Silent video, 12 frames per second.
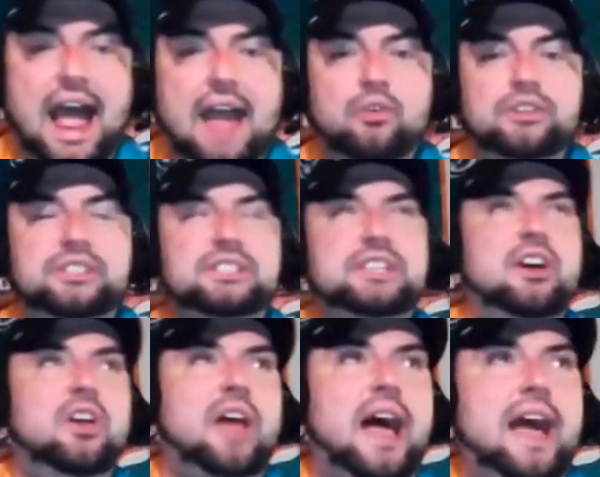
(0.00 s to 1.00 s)
I would
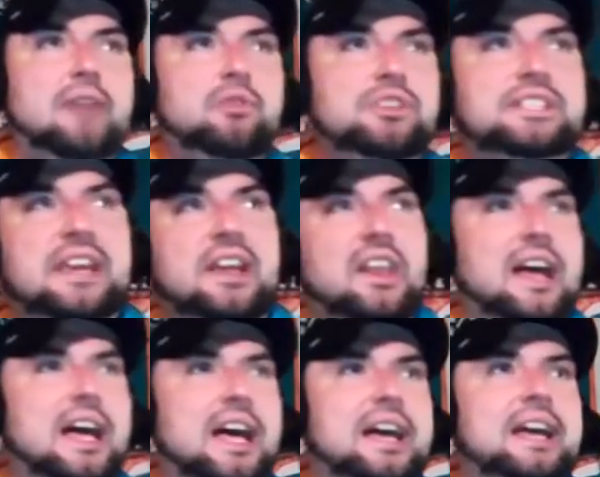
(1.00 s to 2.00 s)

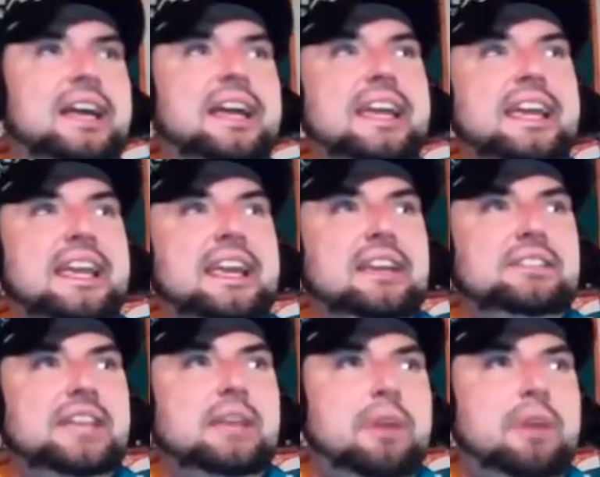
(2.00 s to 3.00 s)
still
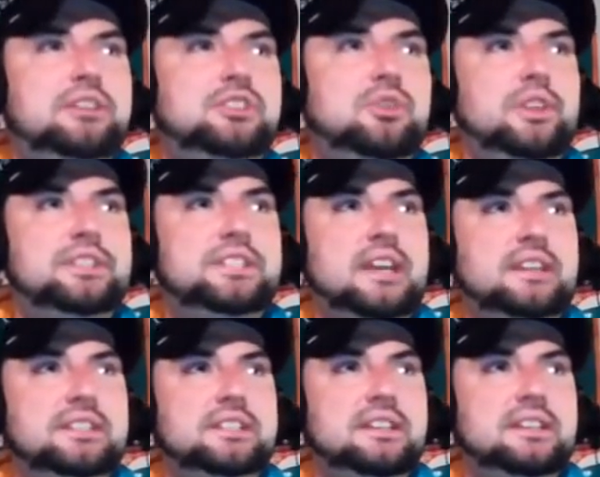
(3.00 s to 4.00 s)
take Penny Sewell at
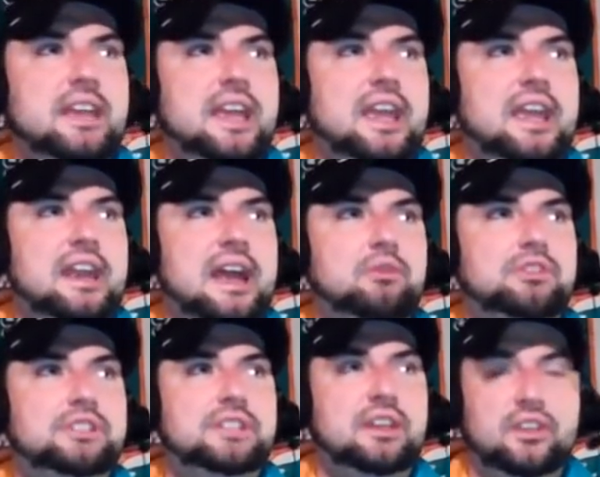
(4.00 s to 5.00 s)
6, and I
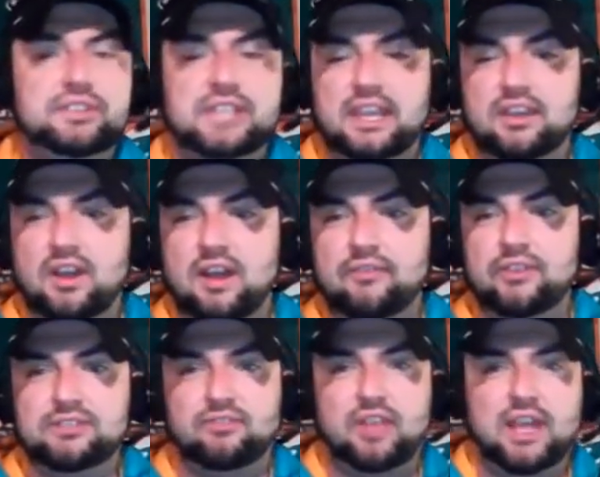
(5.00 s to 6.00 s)
would still take an
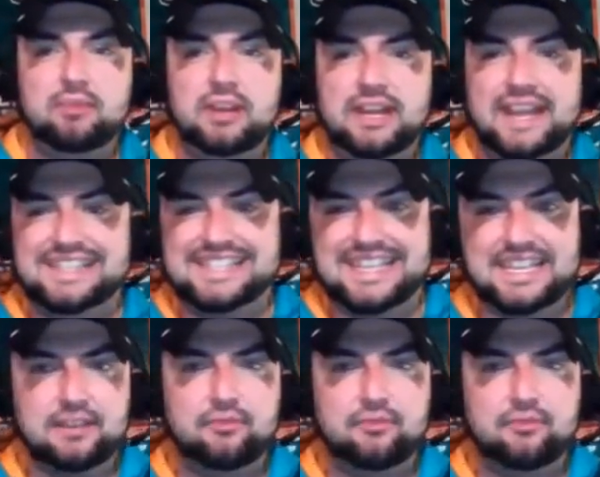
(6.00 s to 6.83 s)
offensive lineman at 18